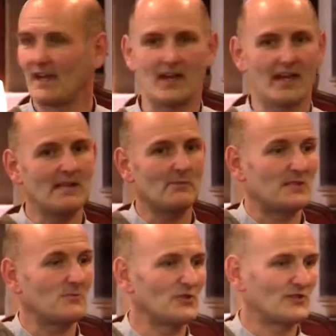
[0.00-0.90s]
Uh,
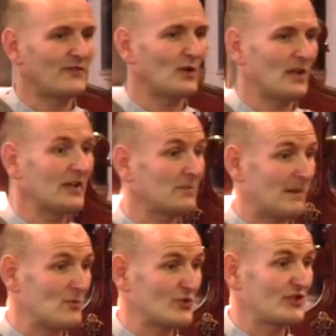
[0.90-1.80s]
anybody want to feel a little
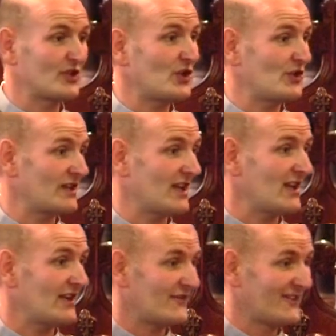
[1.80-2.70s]
bit more secure in their
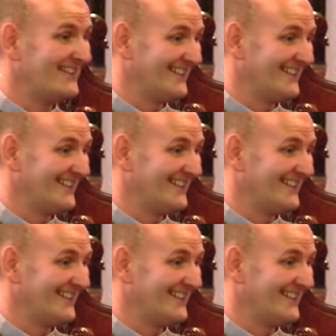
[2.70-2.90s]
life?